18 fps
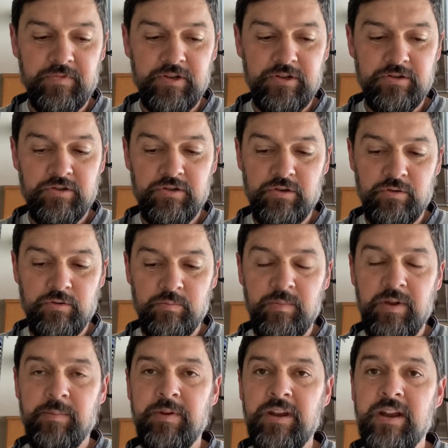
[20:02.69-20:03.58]
So
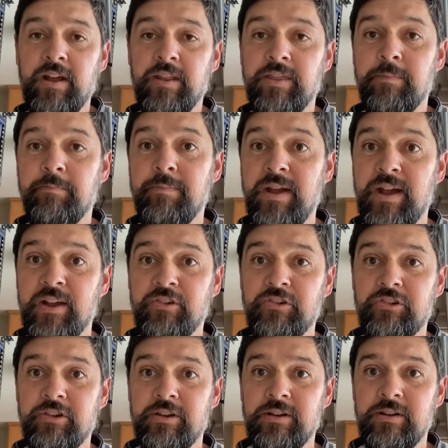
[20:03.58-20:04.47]
maybe not the
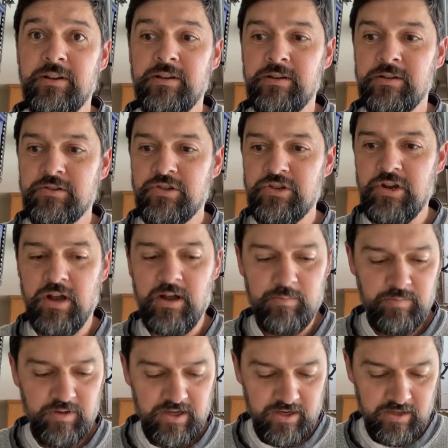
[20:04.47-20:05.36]
best saw
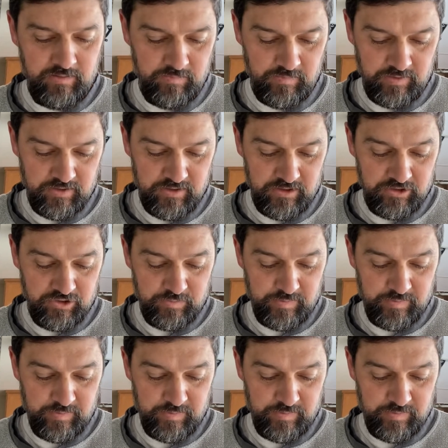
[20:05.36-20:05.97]
blade for this,